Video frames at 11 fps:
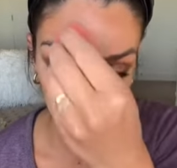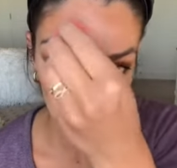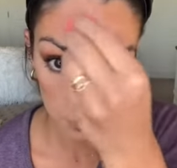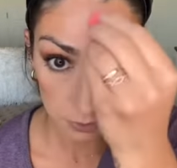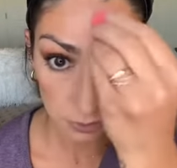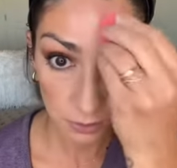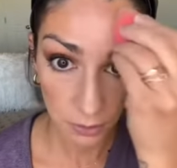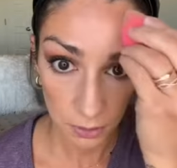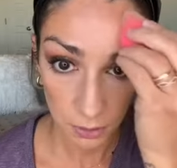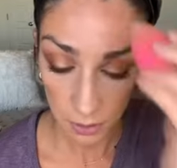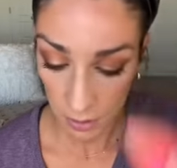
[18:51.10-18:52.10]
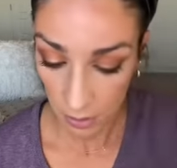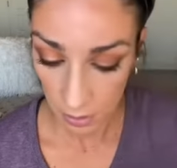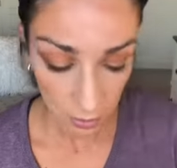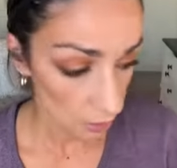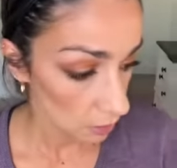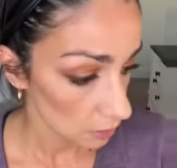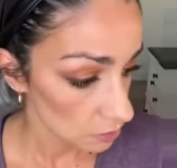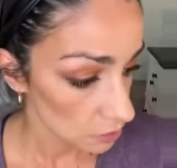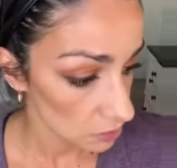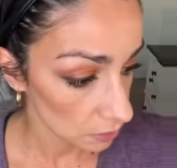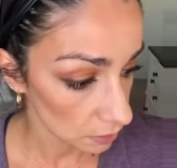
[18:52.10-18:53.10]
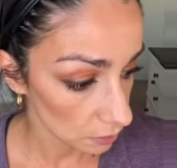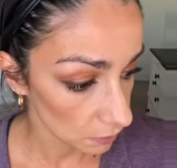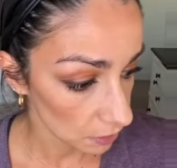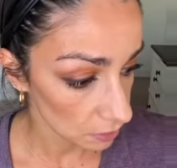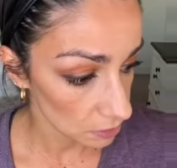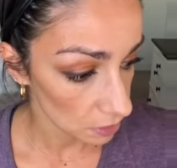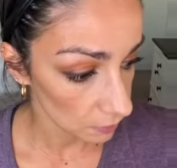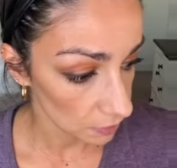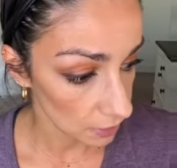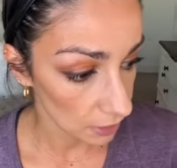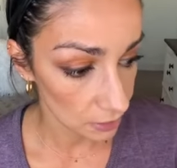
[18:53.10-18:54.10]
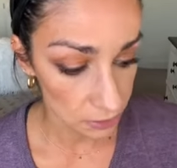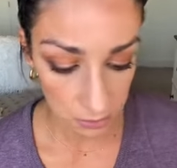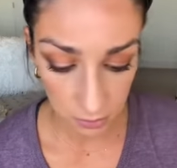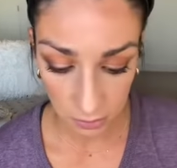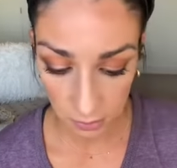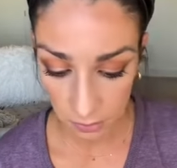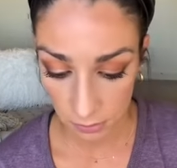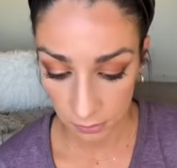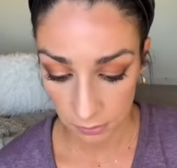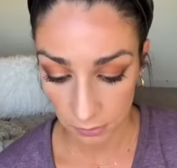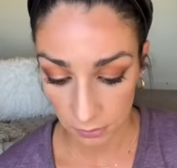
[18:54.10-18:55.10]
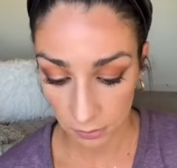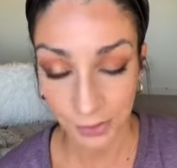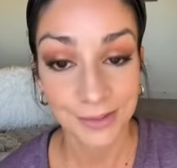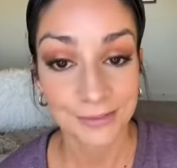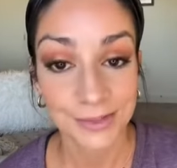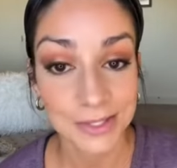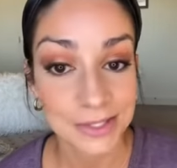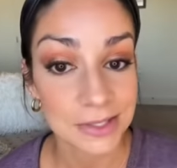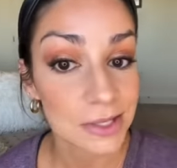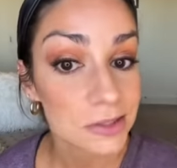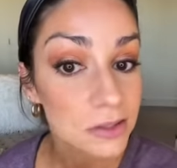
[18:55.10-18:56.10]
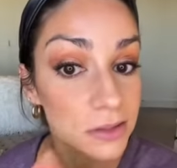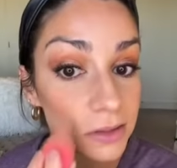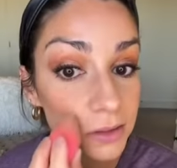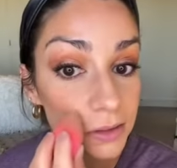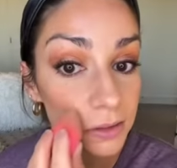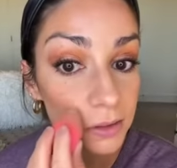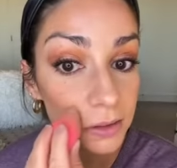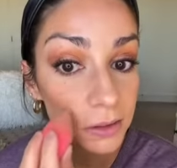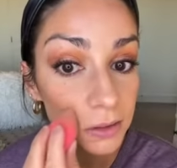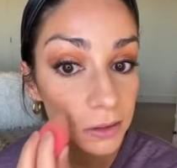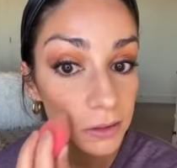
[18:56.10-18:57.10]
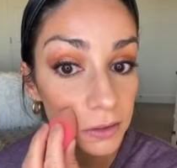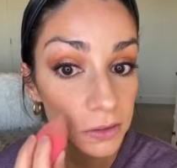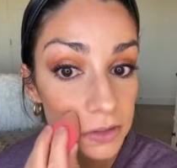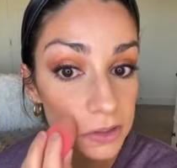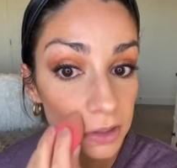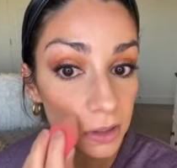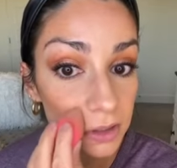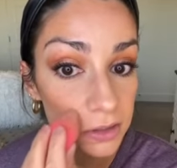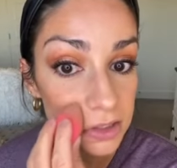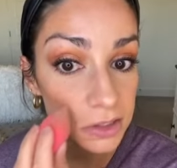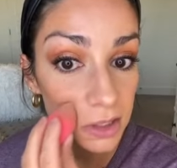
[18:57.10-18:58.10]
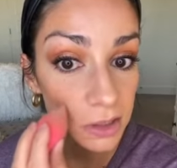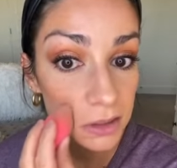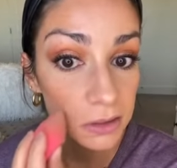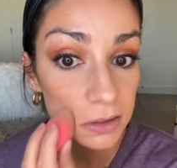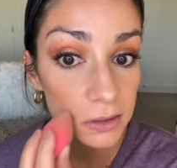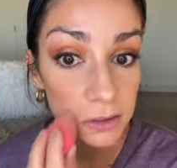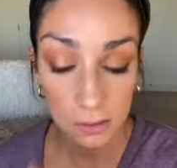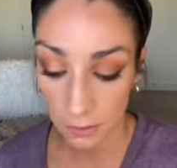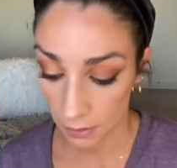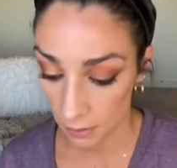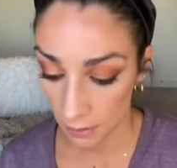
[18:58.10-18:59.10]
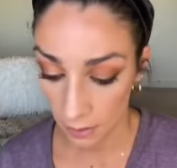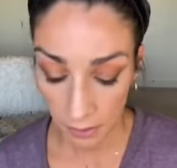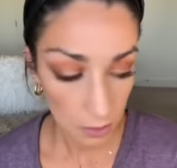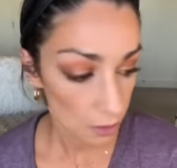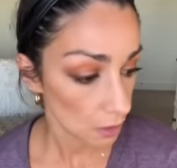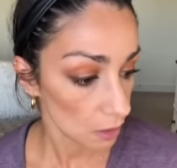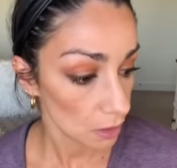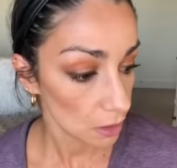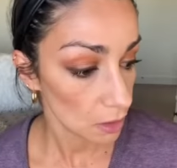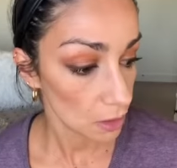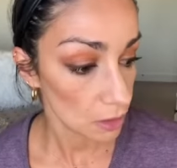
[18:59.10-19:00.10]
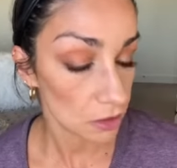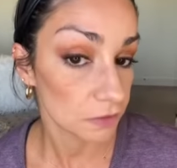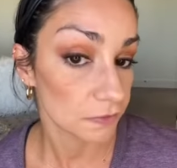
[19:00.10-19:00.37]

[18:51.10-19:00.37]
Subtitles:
And then I will do it on top of those. Just a little bit on top of that lovely zit, just to kind of set it.